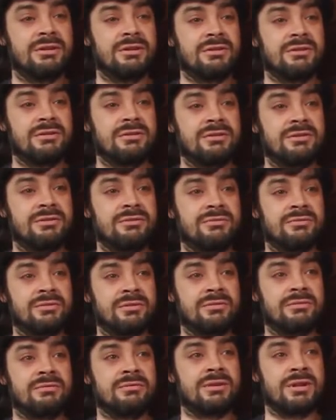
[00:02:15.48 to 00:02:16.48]
Just kind of
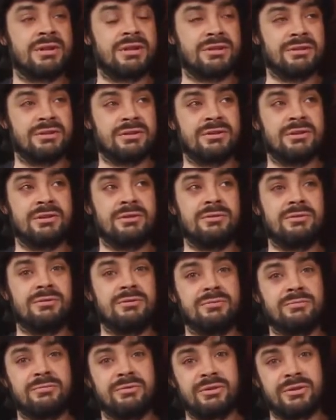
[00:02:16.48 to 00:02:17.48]
like getting your
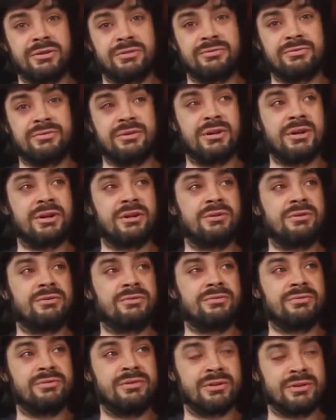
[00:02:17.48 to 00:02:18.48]
coal and putting your fire on
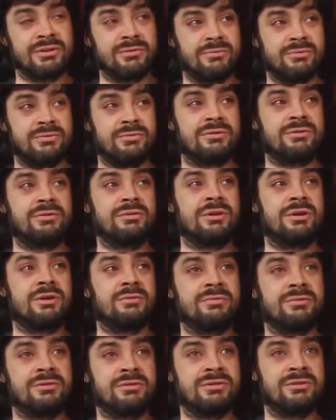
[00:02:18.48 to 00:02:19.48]
and filling your water
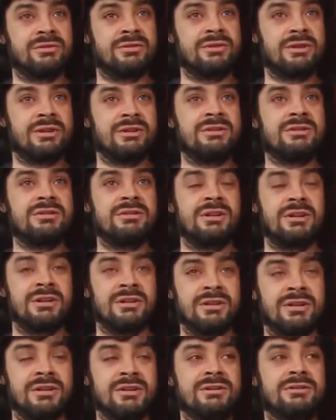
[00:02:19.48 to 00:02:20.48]
up. It's just like, I
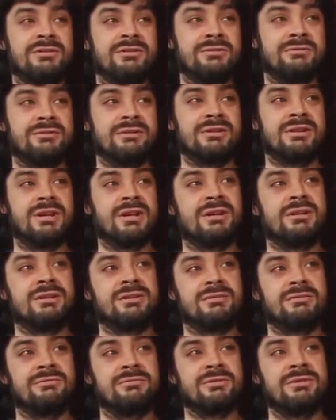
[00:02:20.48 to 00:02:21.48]
like doing that
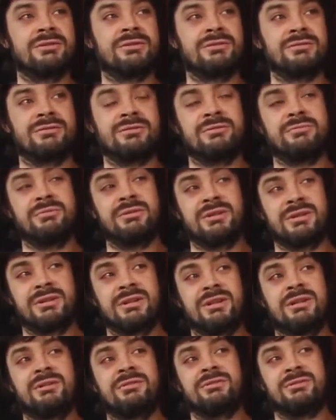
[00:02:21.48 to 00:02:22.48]
rather than just being in a
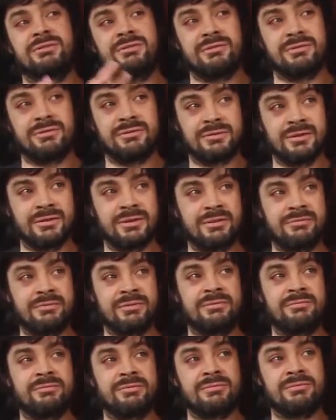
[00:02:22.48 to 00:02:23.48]
house and
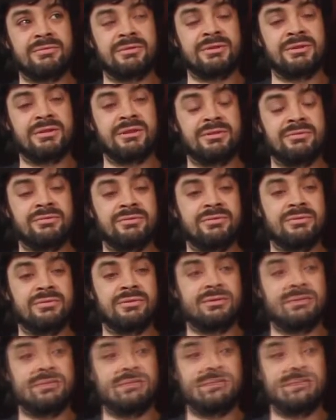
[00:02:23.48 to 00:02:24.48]
having it done for
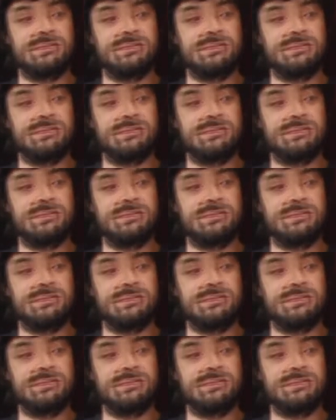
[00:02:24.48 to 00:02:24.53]
you.